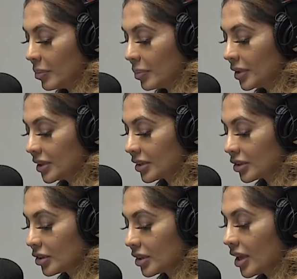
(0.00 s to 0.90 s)

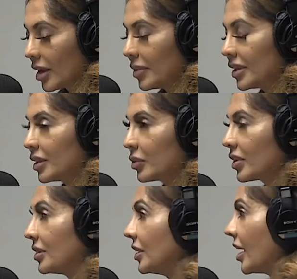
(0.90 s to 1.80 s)
political climate, there was
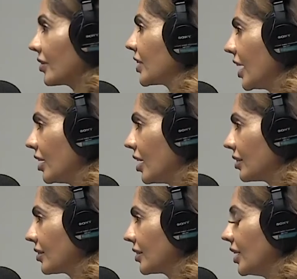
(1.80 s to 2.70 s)
a lot of
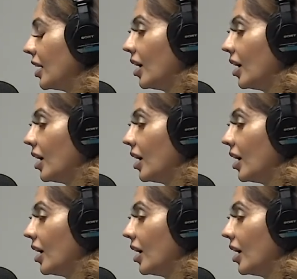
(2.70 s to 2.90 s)
chaos. Mm,